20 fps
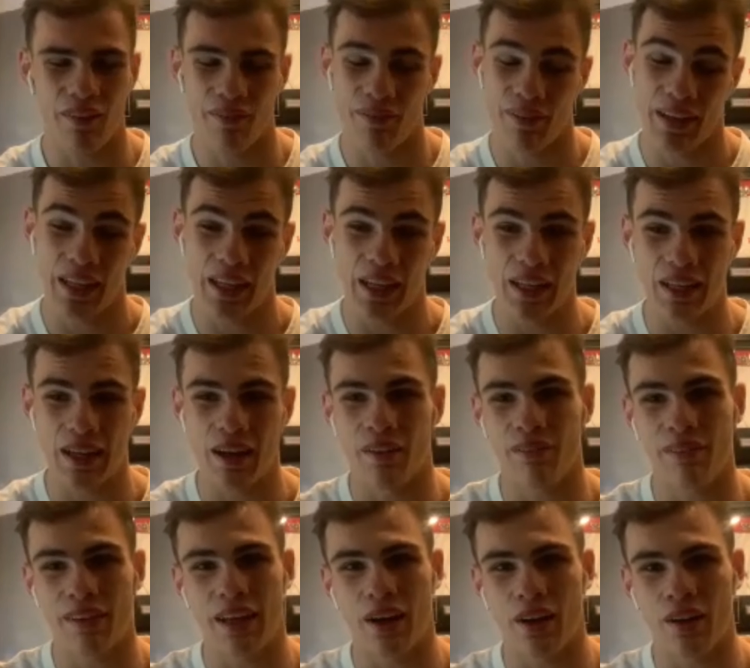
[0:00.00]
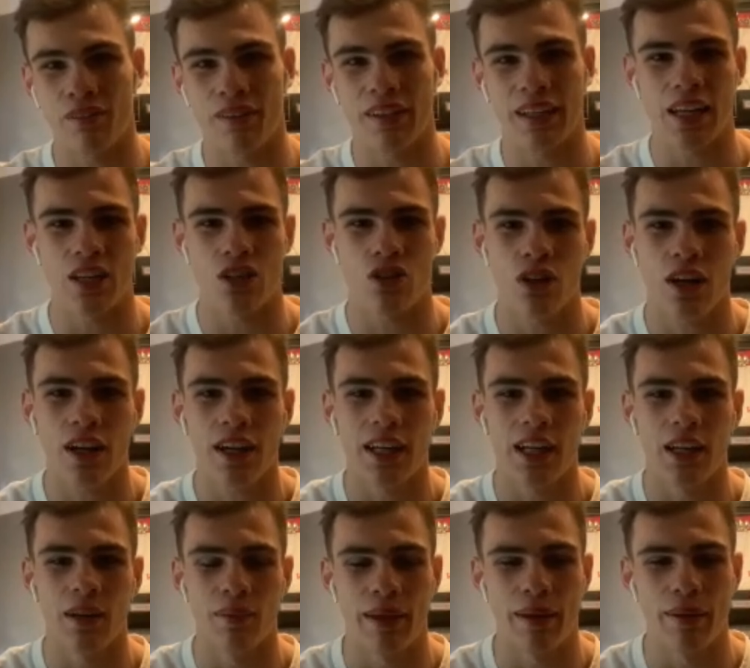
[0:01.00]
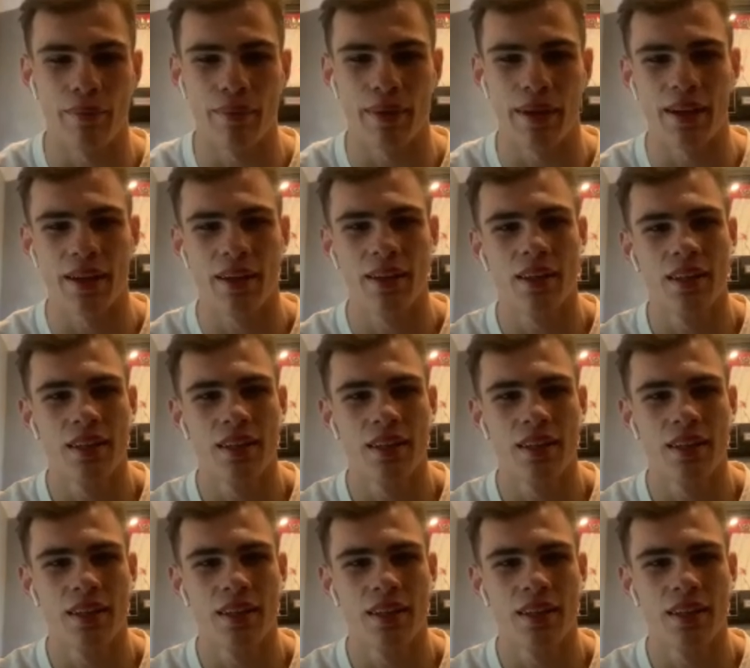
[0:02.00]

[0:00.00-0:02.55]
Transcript: I think it. I think I think they struggle a little bit.